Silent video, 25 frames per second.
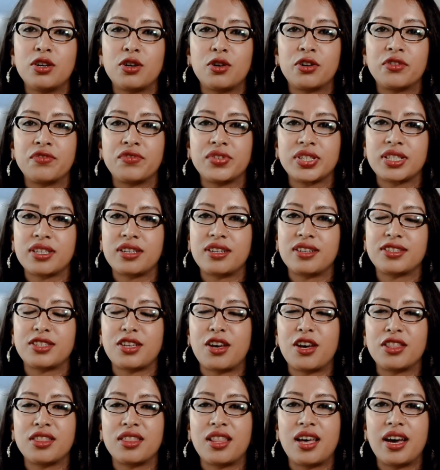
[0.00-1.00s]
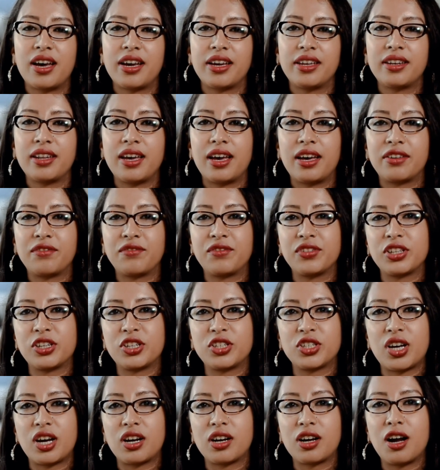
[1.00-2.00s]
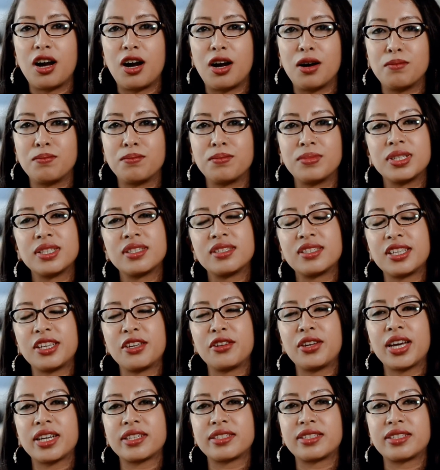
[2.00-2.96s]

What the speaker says: or visit us online at velir.com. See you next